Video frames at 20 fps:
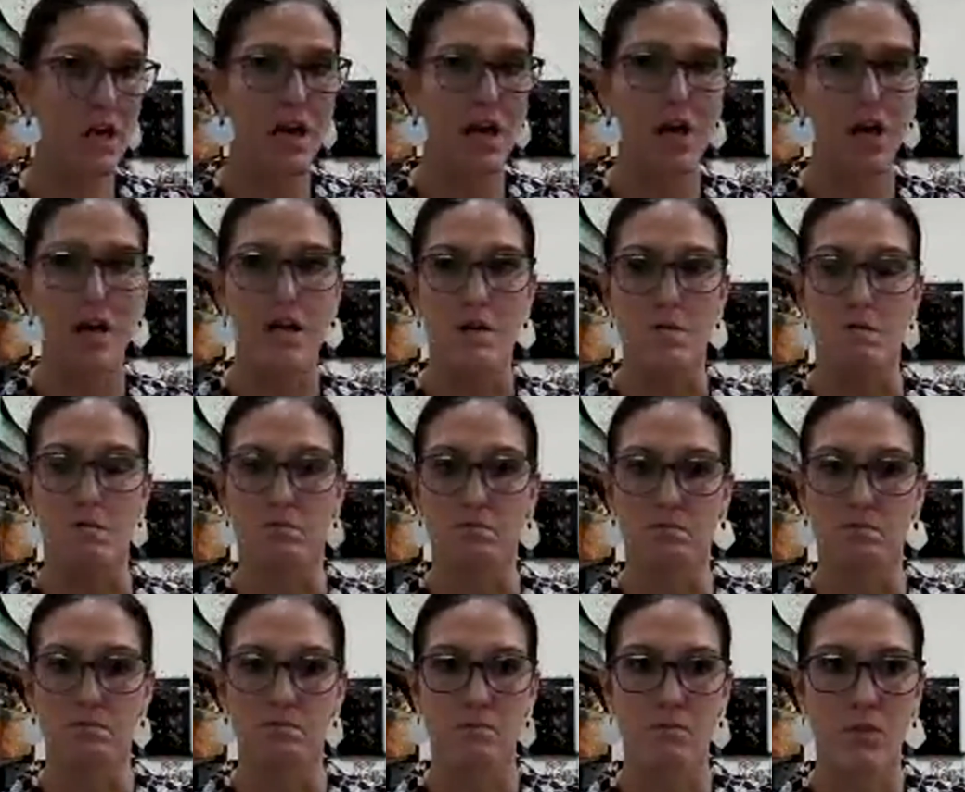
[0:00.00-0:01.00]

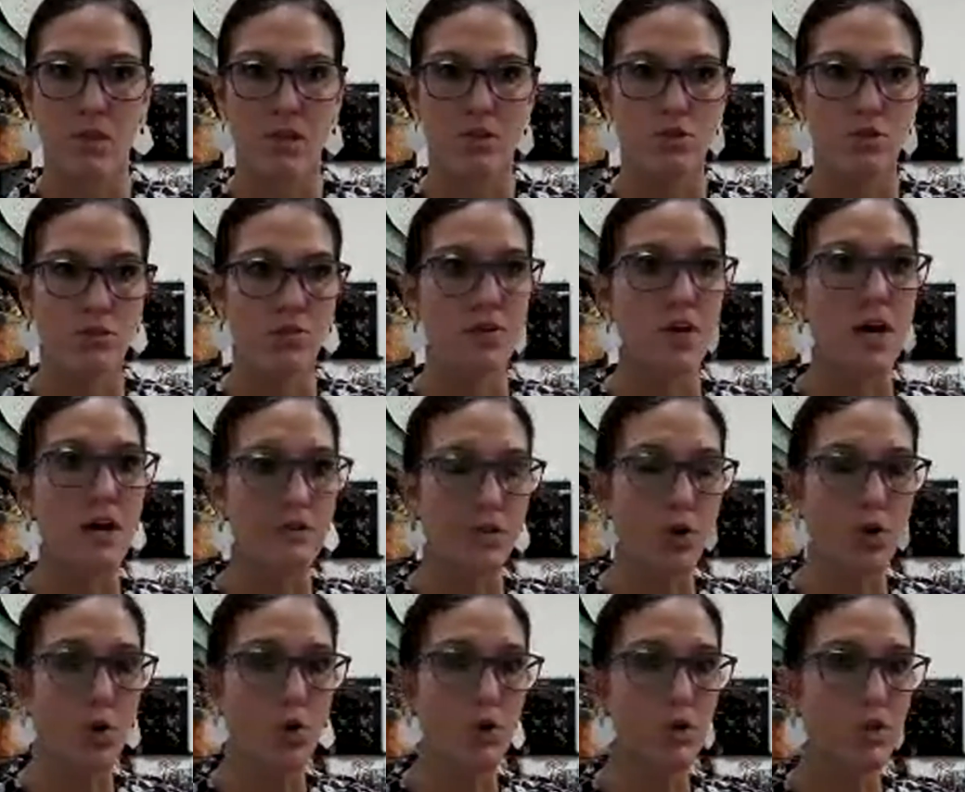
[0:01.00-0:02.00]
So if you have a
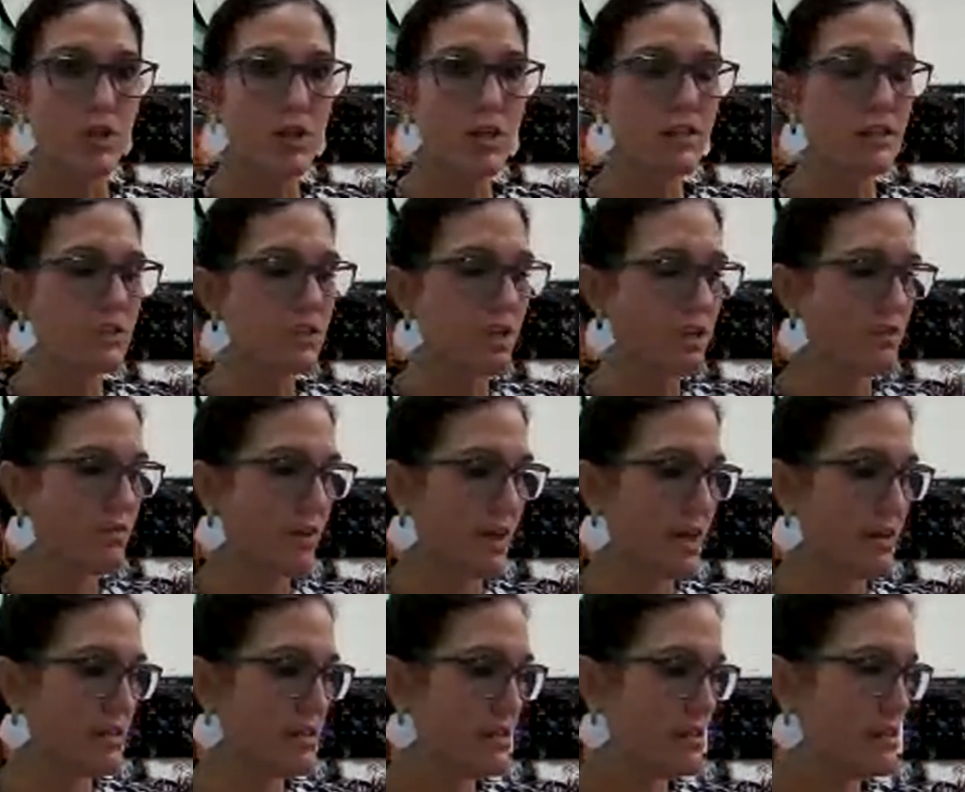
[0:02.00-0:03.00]
quarterly
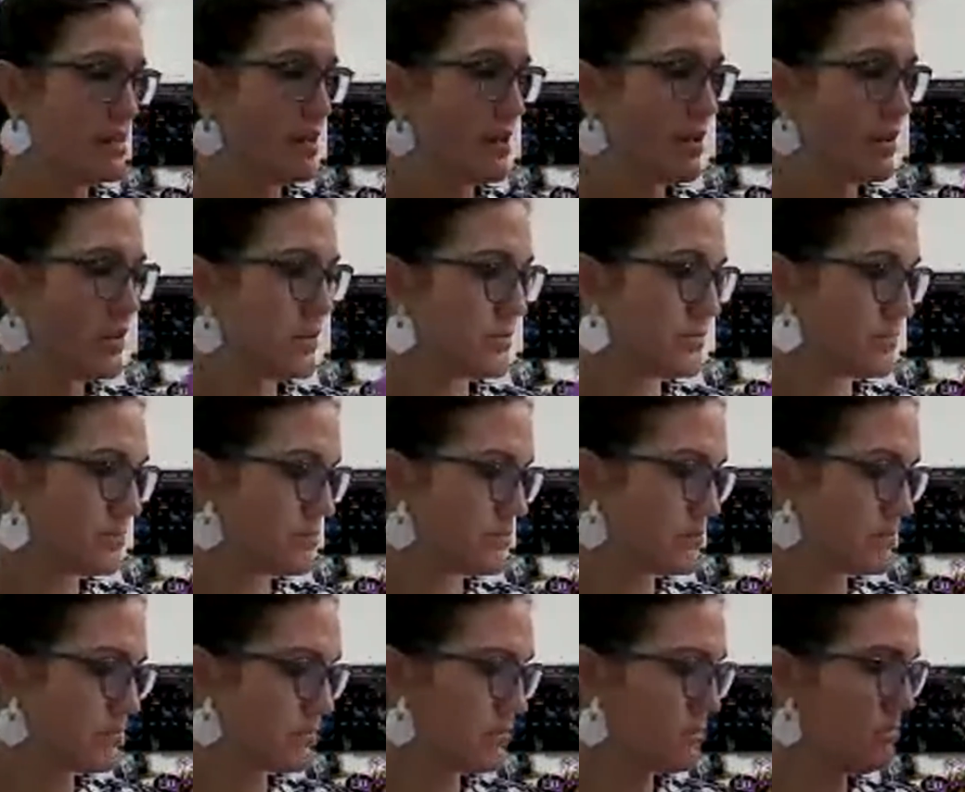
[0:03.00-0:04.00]
service,
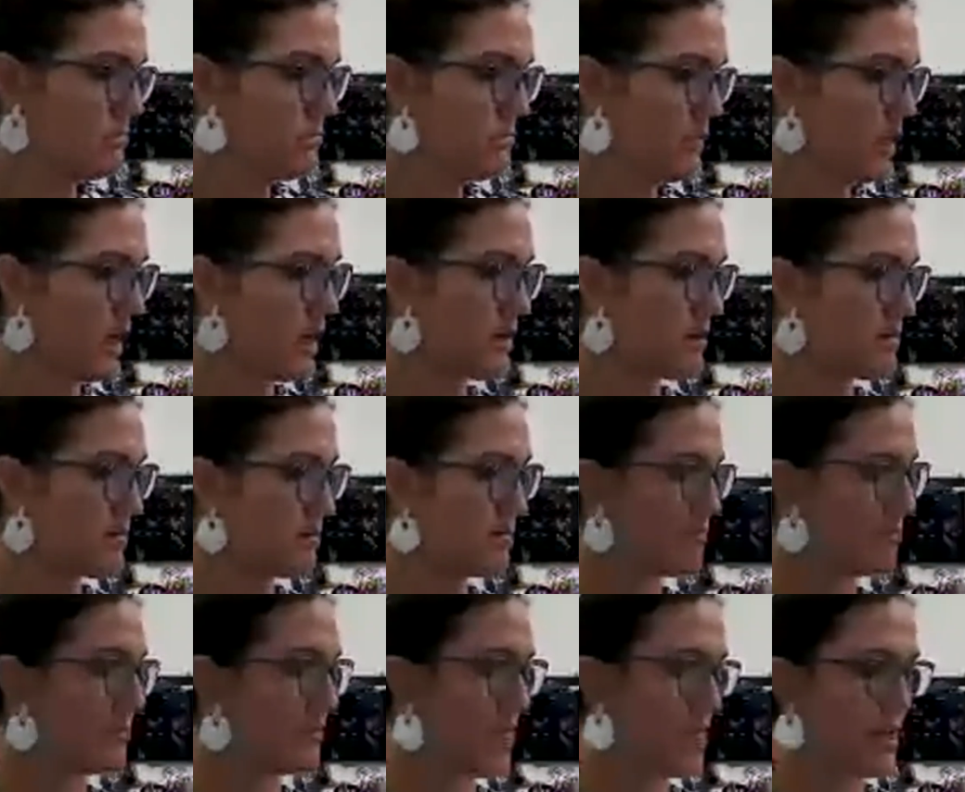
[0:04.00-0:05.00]
it
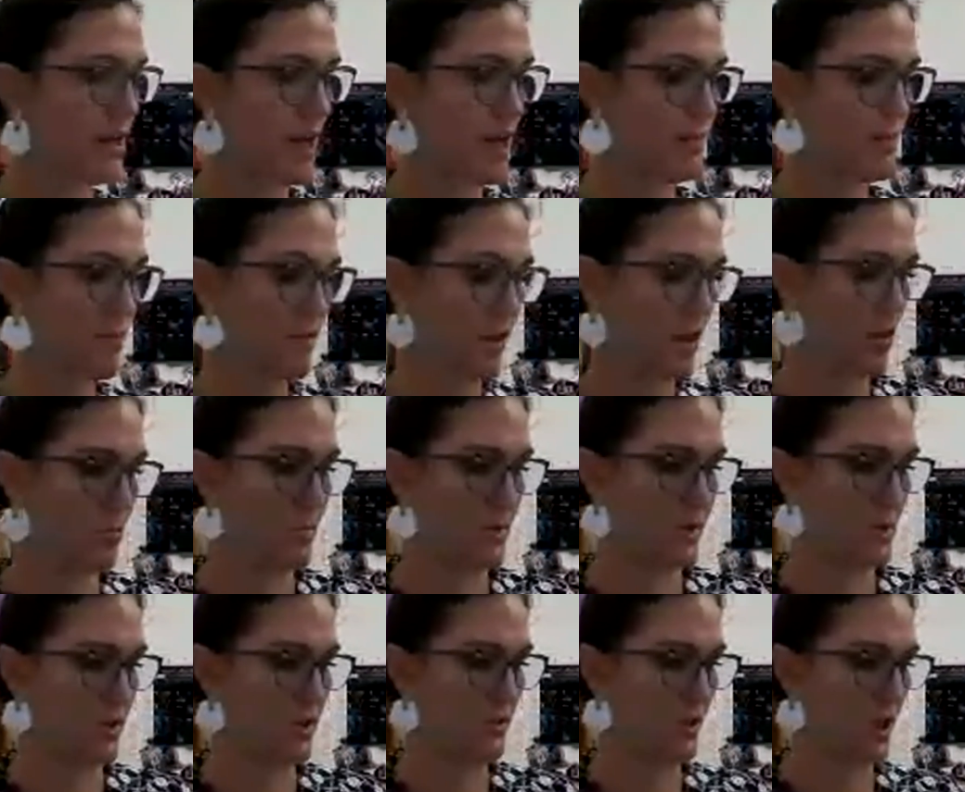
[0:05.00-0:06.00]
would help if I
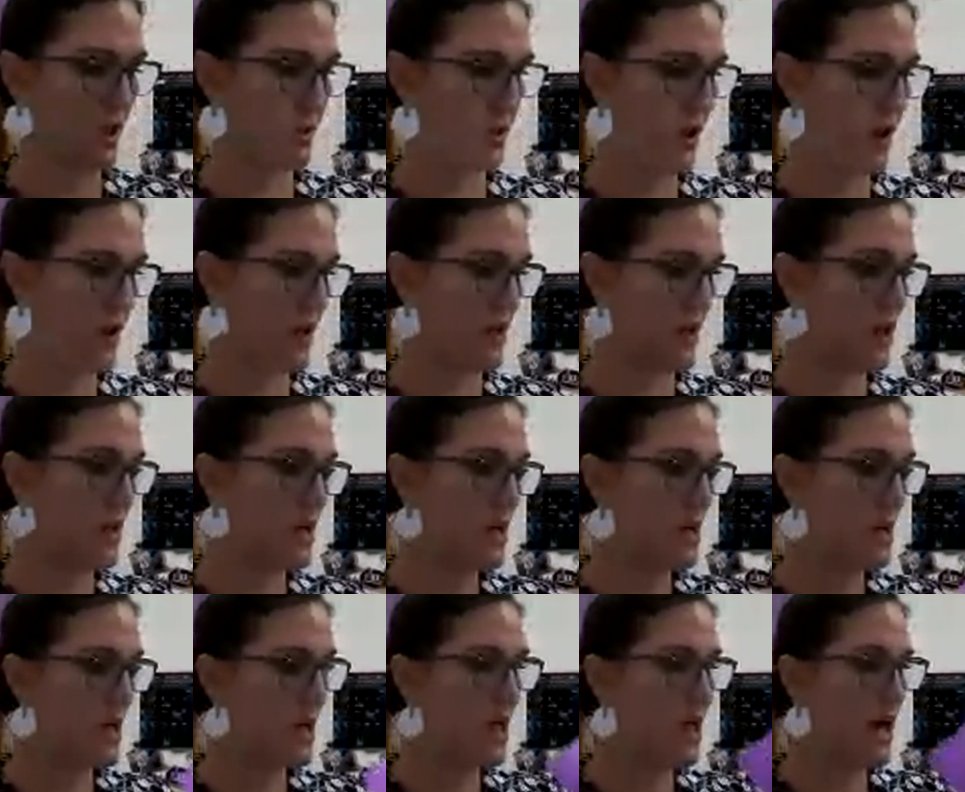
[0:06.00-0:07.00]
opened it the right way.
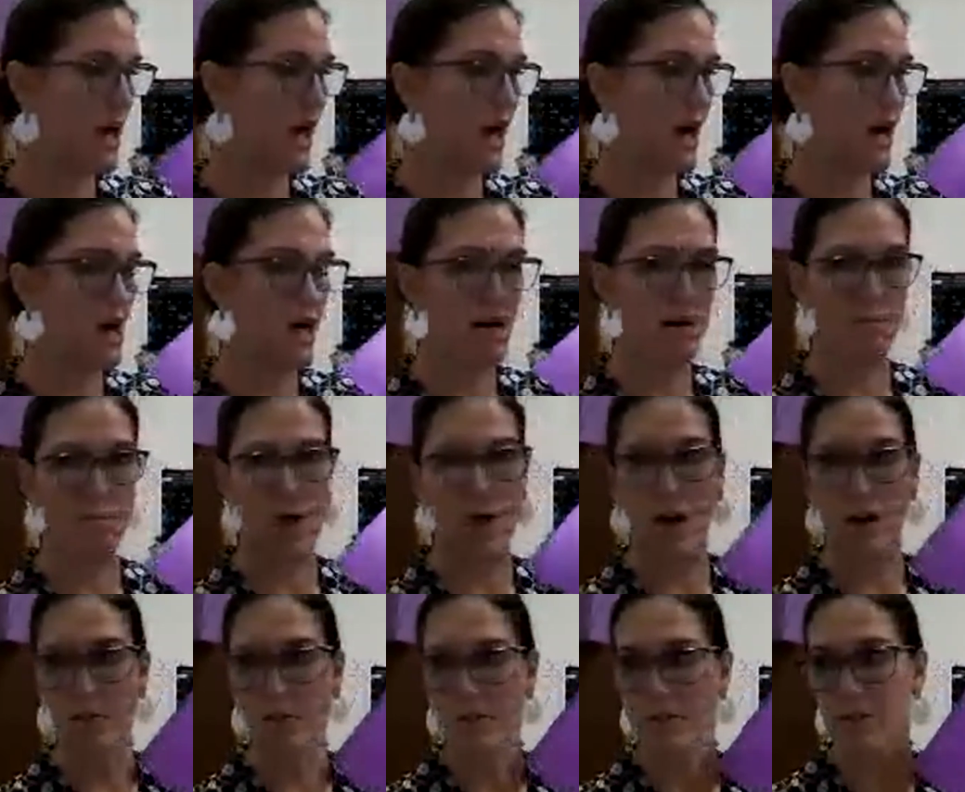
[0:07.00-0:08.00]

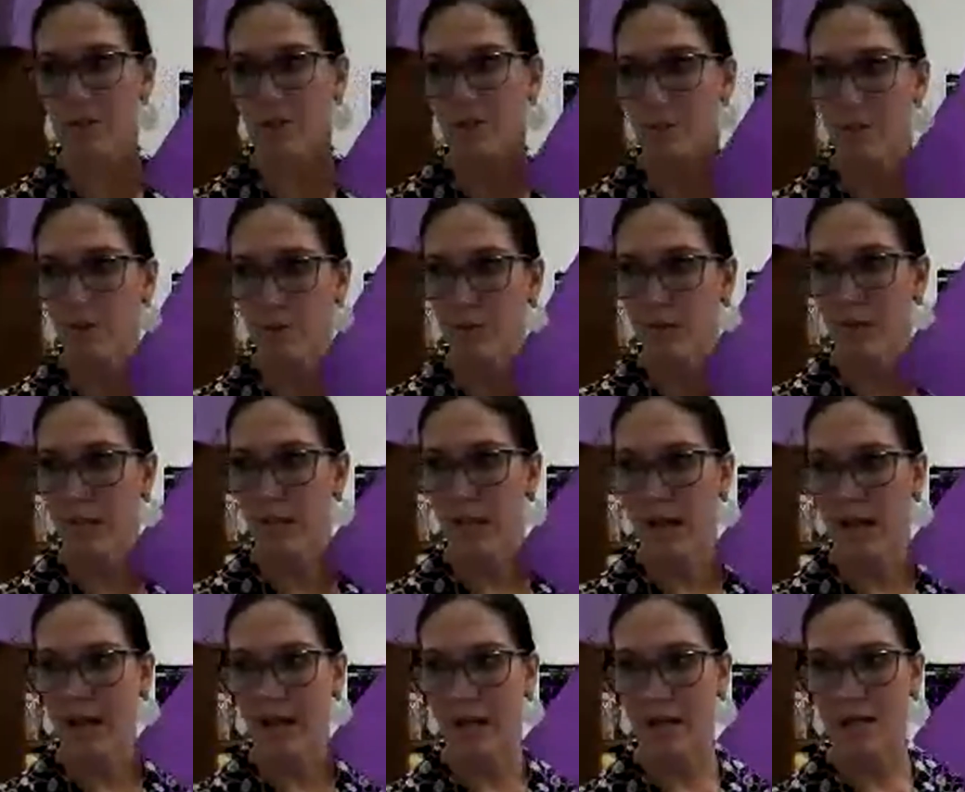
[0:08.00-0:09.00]
Obviously, we would
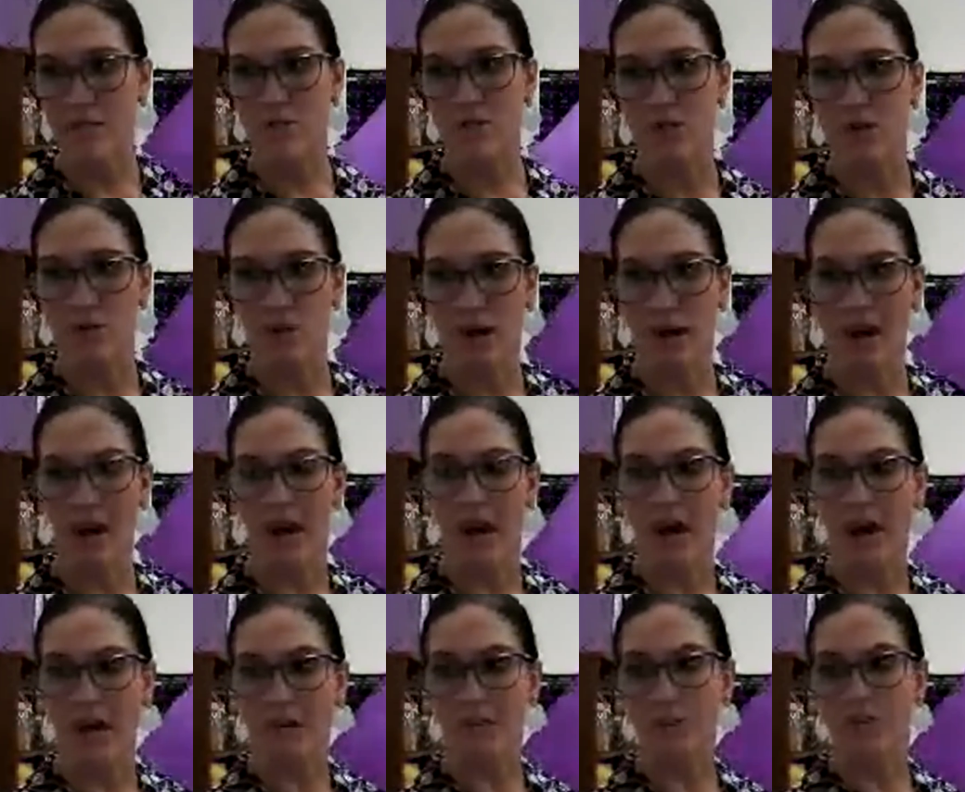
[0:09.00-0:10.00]
like to
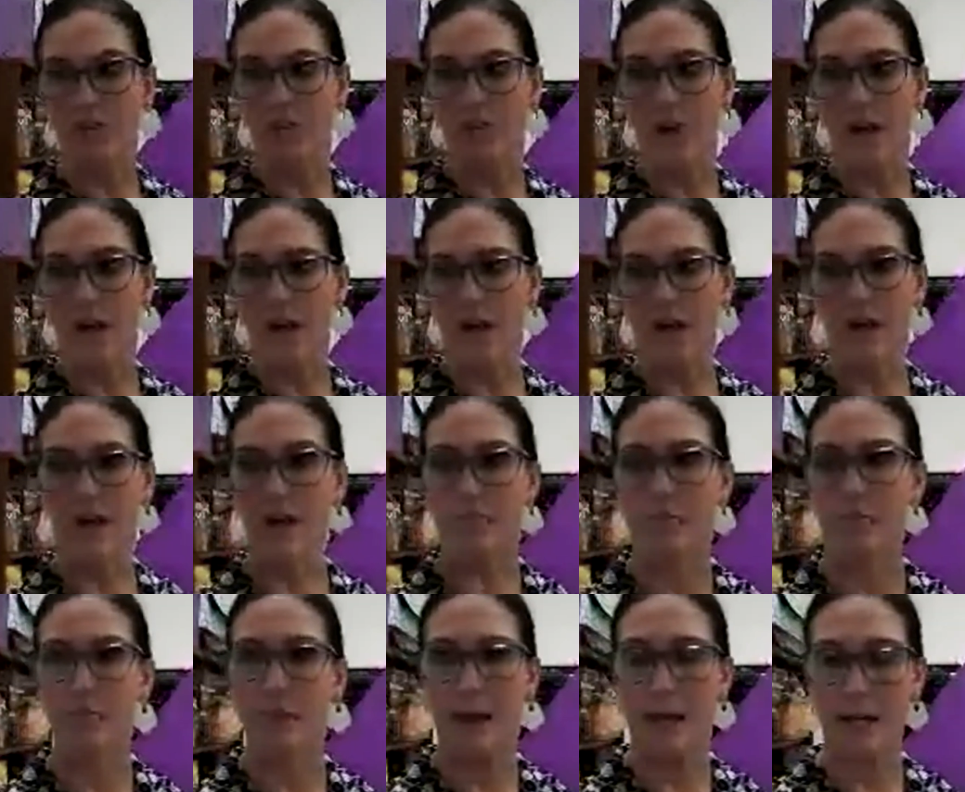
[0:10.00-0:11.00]
have a
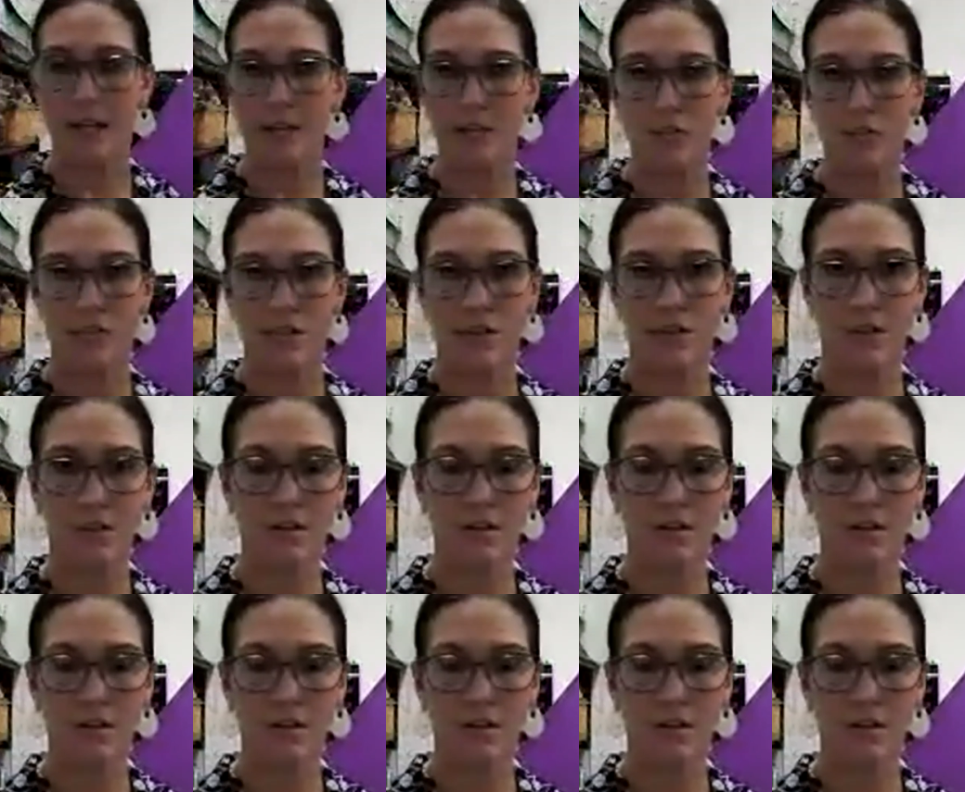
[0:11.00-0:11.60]
cover page,